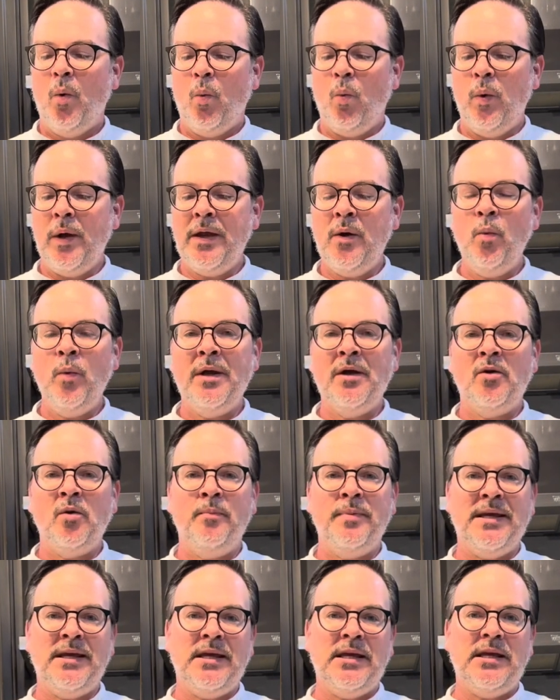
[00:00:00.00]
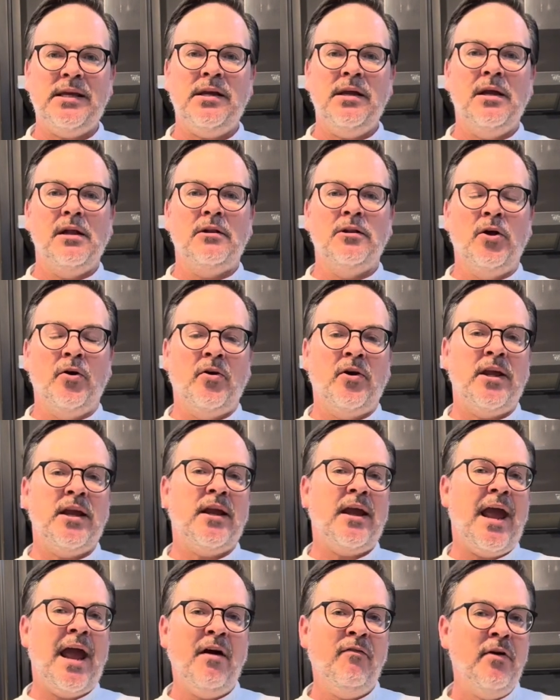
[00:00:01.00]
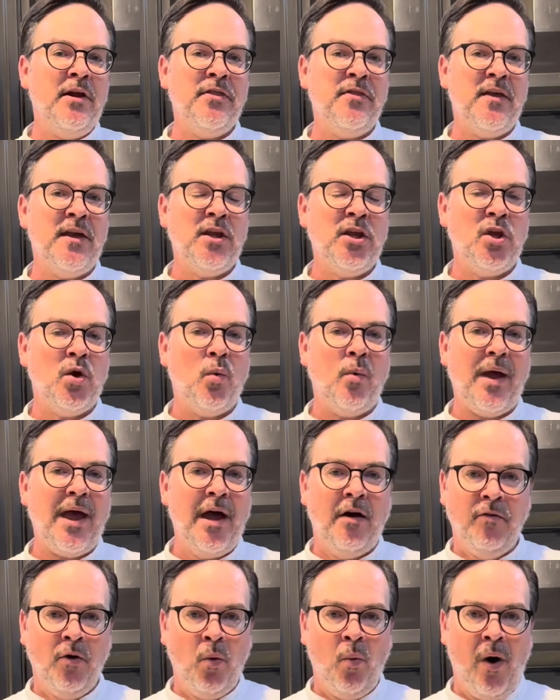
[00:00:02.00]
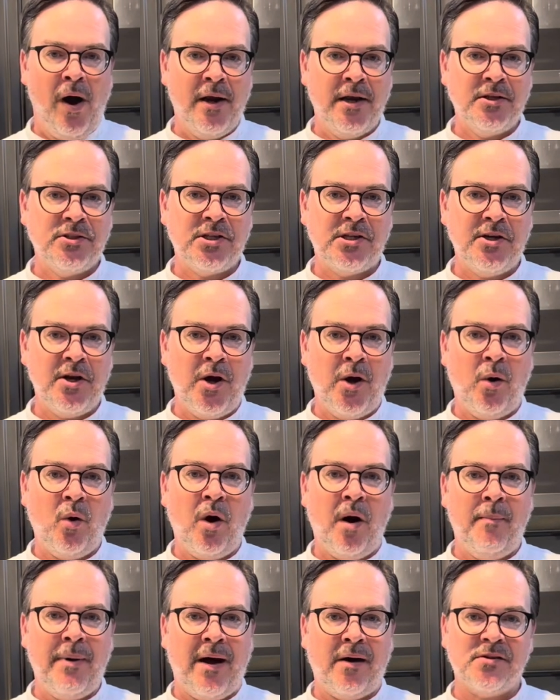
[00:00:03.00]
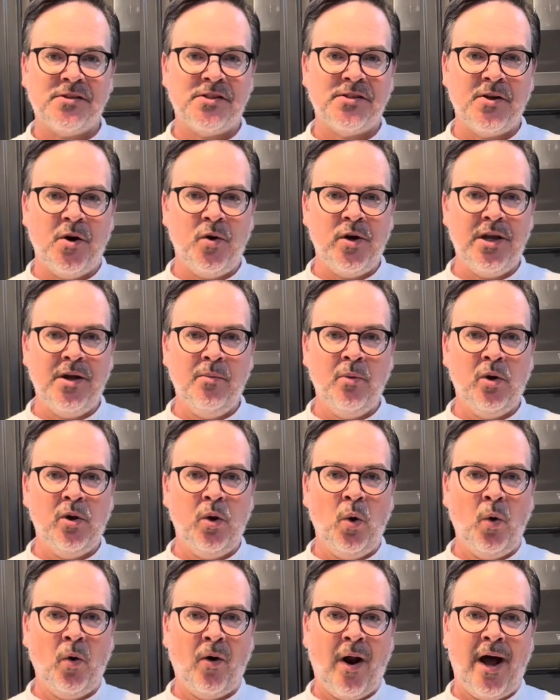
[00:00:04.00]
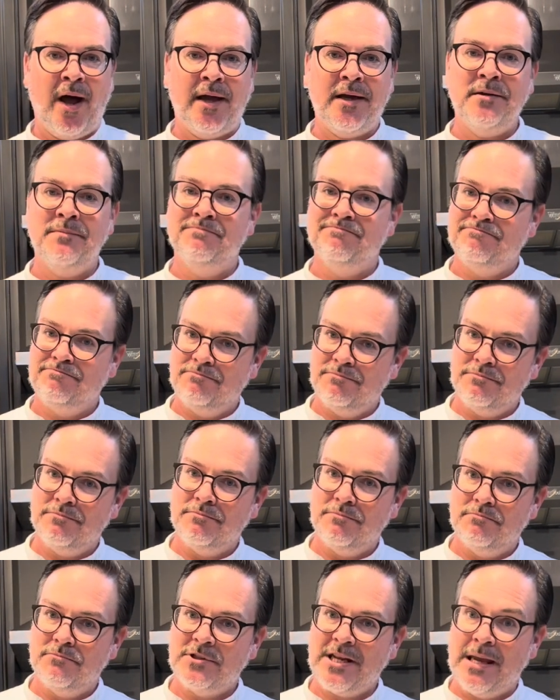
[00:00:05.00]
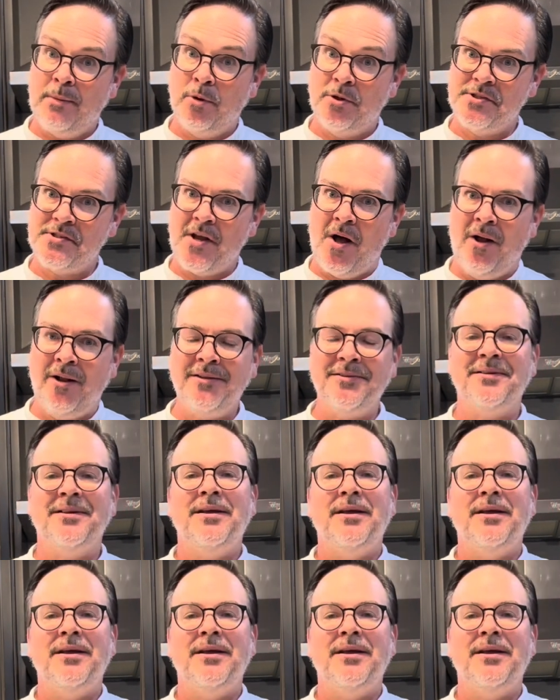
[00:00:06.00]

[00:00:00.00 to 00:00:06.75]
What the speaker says: we will be learning everything you ever wanted to know about sodium chloride, table salt,